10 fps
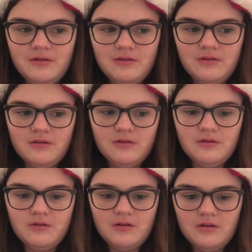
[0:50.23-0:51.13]

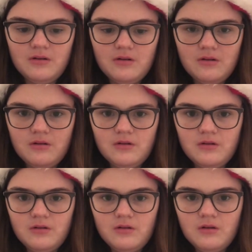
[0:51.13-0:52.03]

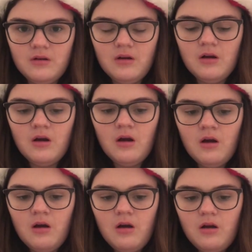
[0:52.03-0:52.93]

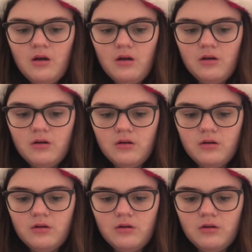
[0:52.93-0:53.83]

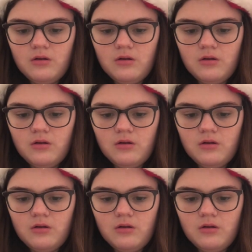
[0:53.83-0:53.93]
No one is speaking in this clip.